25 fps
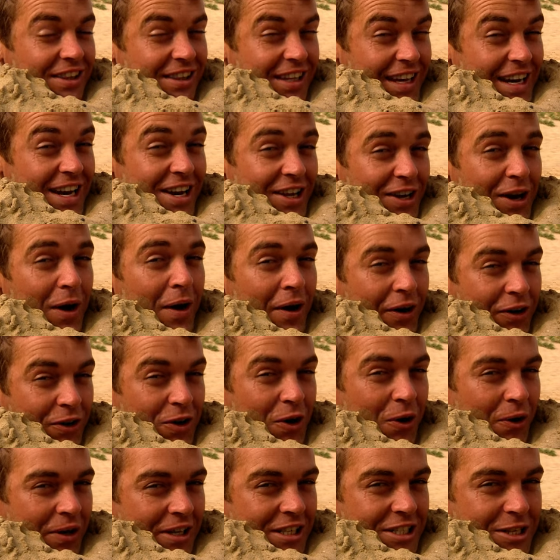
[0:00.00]
didn't go
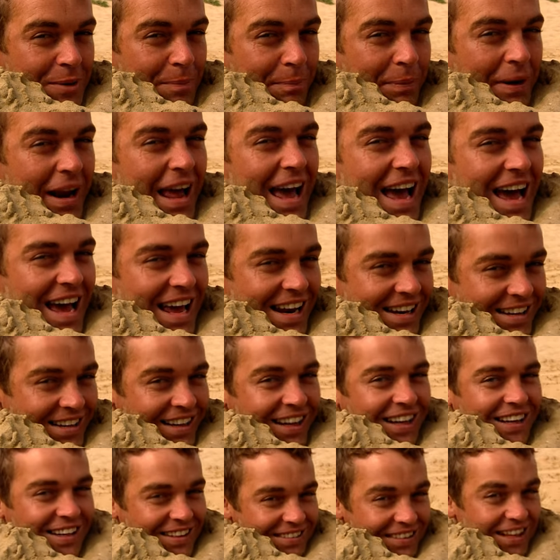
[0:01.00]
according to plan.
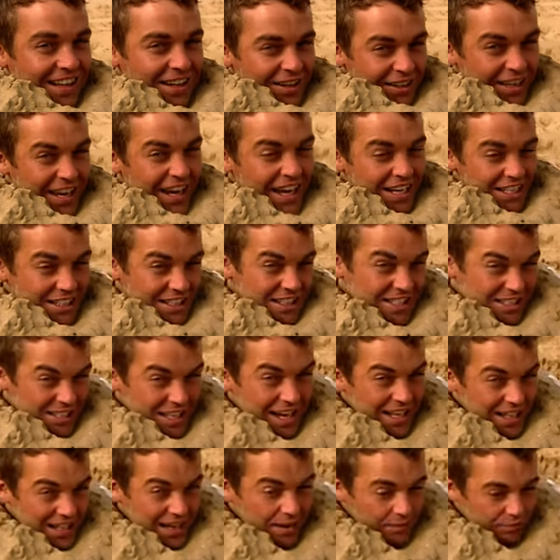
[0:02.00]
Keith,
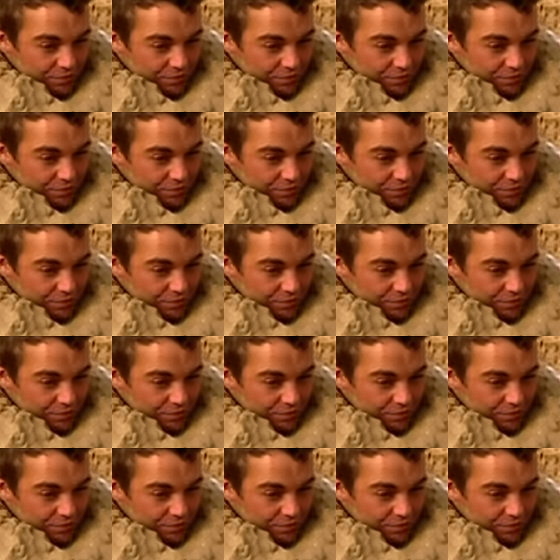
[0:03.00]
stay that